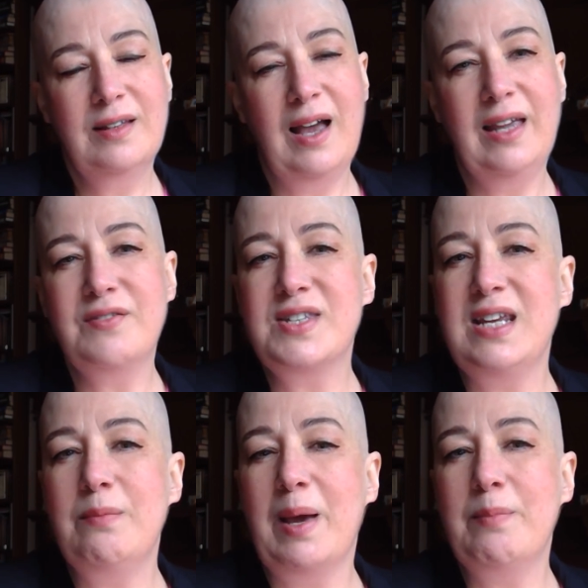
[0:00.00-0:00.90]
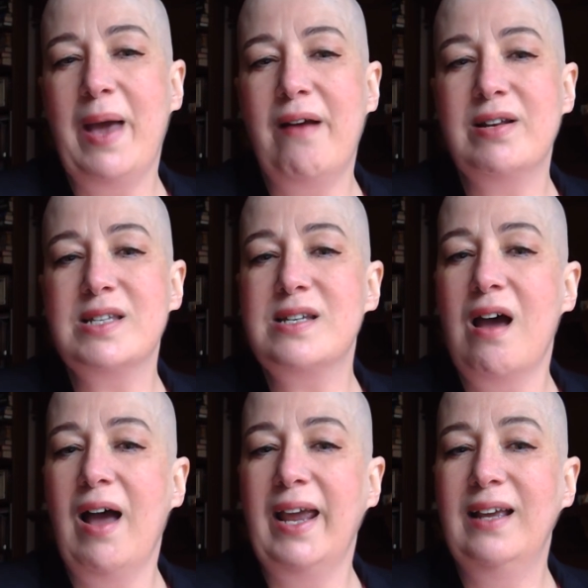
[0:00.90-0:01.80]
I have seen my parents
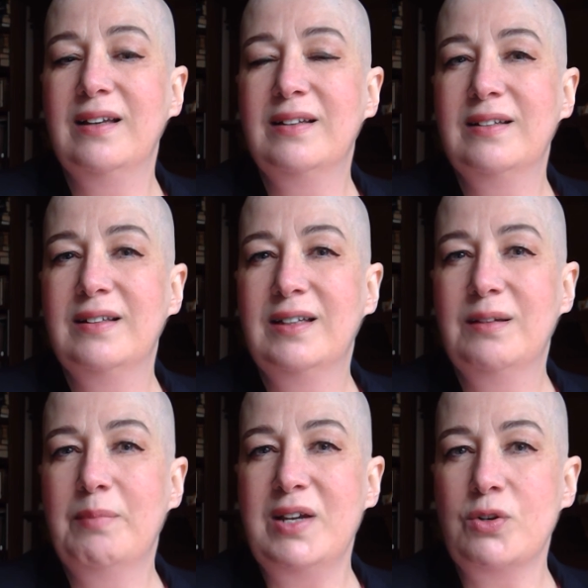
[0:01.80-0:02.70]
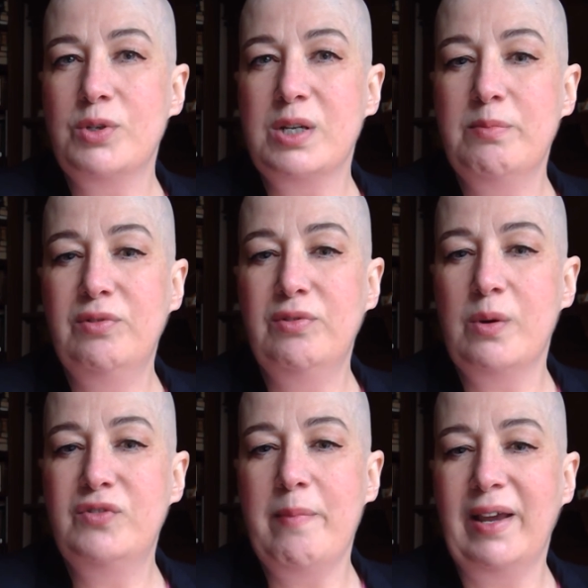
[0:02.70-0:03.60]
die, my daughter move to
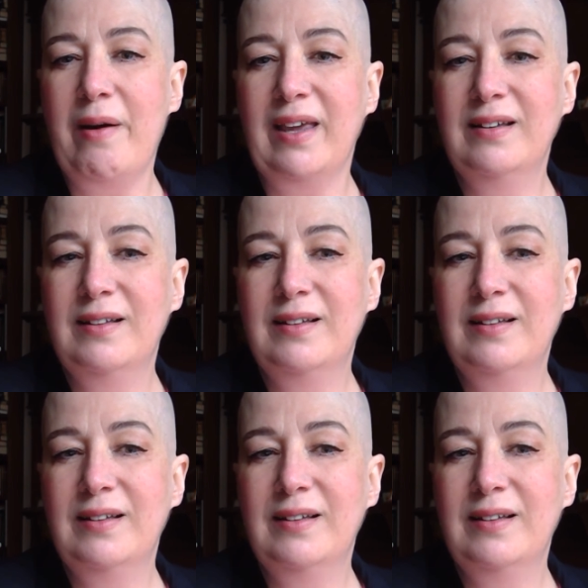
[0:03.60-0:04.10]
America.